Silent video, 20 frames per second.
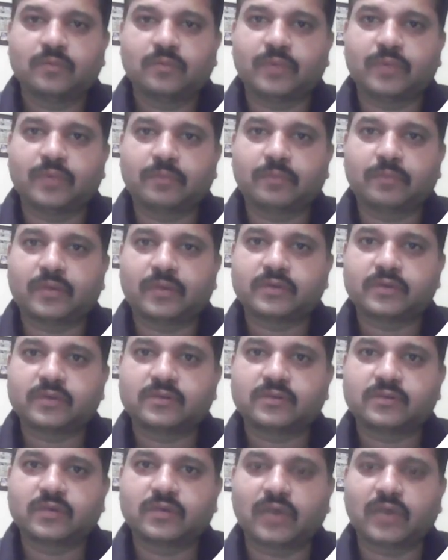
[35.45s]
P
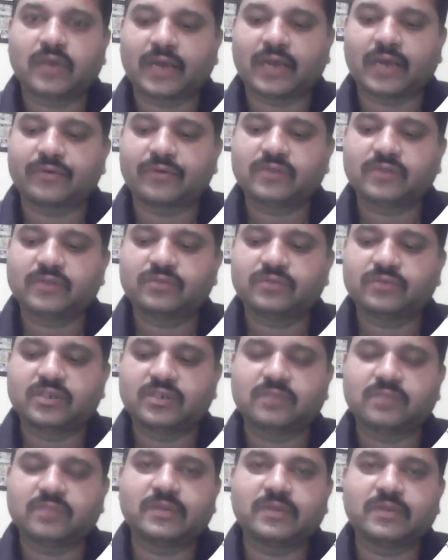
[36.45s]
plus likewise, which
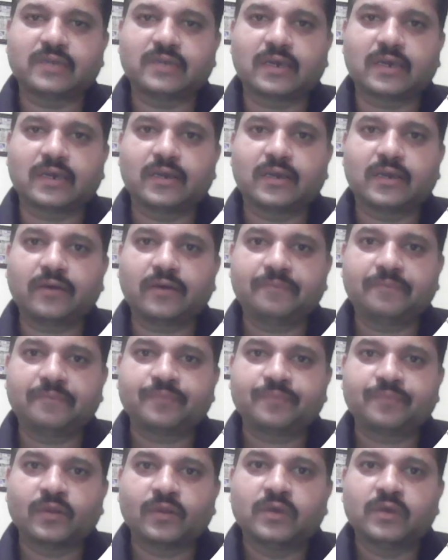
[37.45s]
is basically a
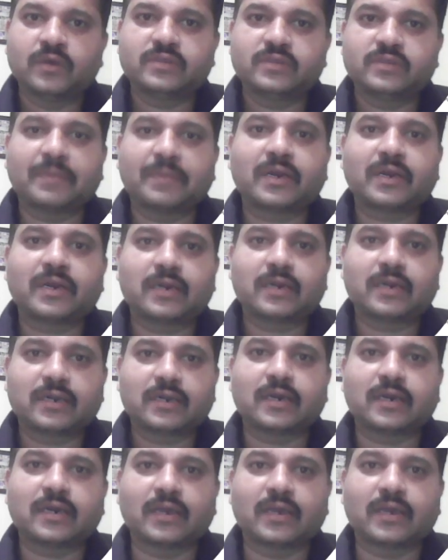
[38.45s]

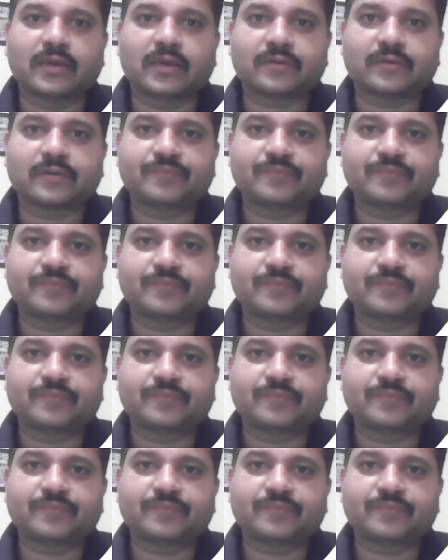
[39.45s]
semiconductor layer,